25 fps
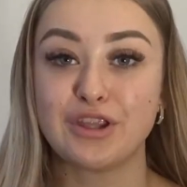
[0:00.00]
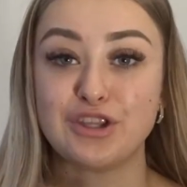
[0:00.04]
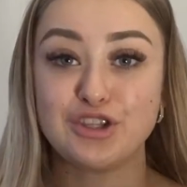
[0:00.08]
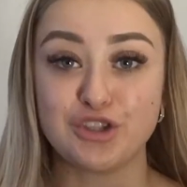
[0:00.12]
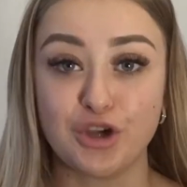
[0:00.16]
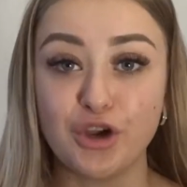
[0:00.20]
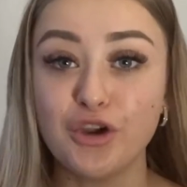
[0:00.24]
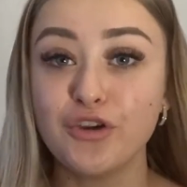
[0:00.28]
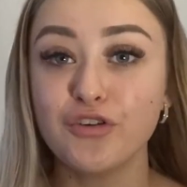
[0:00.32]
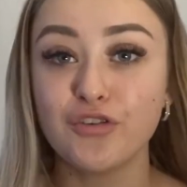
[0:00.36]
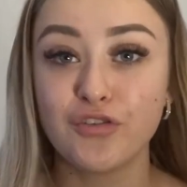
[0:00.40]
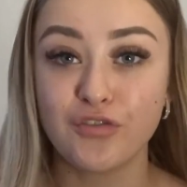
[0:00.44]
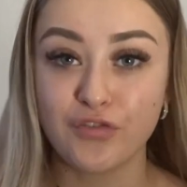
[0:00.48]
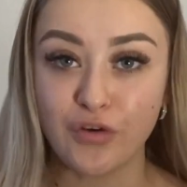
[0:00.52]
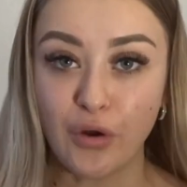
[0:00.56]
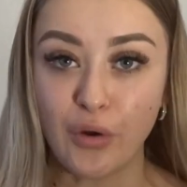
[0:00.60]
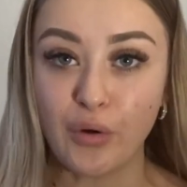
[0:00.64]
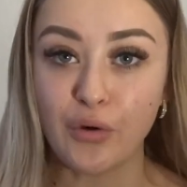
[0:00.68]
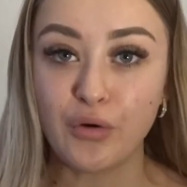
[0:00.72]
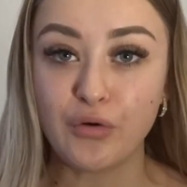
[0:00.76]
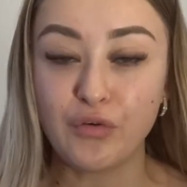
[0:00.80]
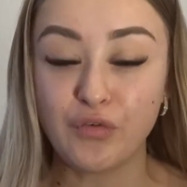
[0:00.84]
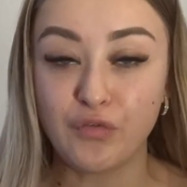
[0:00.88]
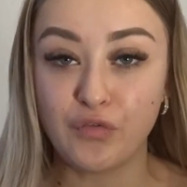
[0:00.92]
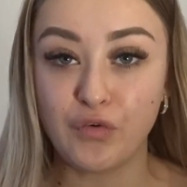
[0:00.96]
Don't
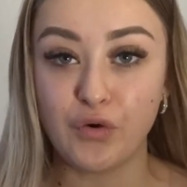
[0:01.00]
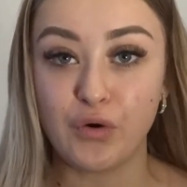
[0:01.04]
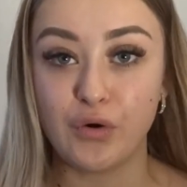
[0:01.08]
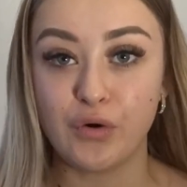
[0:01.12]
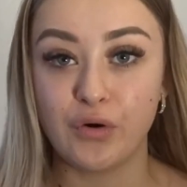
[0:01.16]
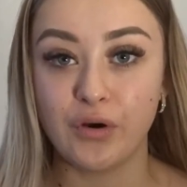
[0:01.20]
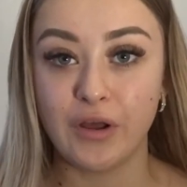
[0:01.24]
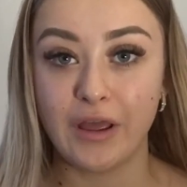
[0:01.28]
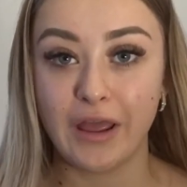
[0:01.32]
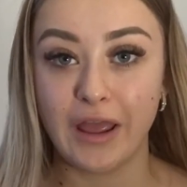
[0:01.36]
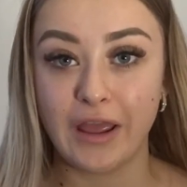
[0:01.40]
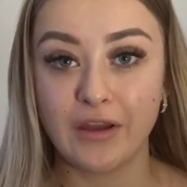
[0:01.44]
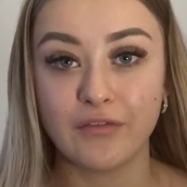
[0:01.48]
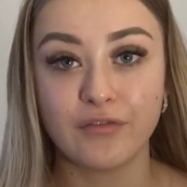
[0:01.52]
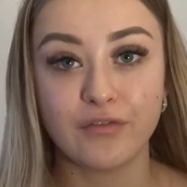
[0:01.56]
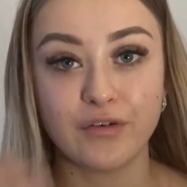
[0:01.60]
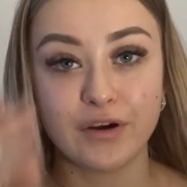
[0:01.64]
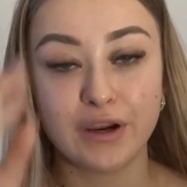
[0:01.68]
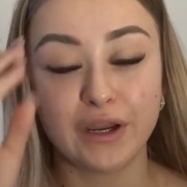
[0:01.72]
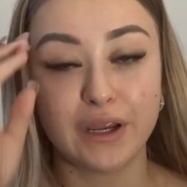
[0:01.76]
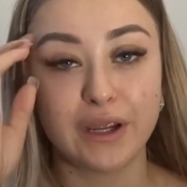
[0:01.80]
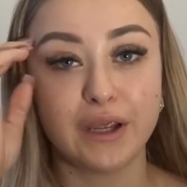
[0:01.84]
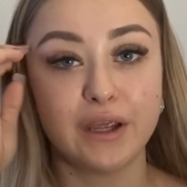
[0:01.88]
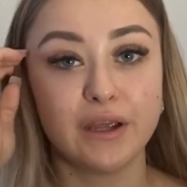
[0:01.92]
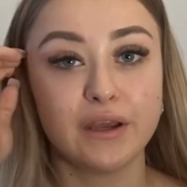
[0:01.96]
fall for
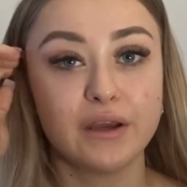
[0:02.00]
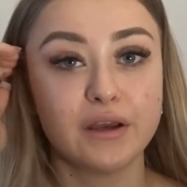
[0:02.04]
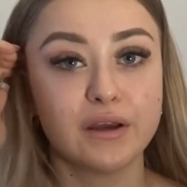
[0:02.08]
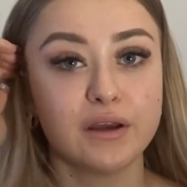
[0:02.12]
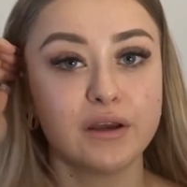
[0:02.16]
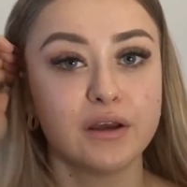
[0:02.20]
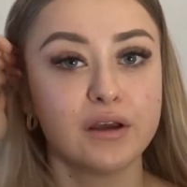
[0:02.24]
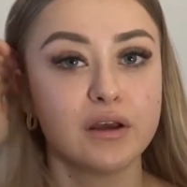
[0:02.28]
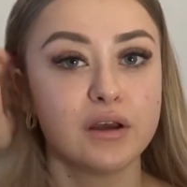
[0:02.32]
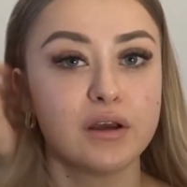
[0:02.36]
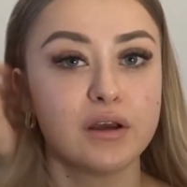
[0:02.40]
every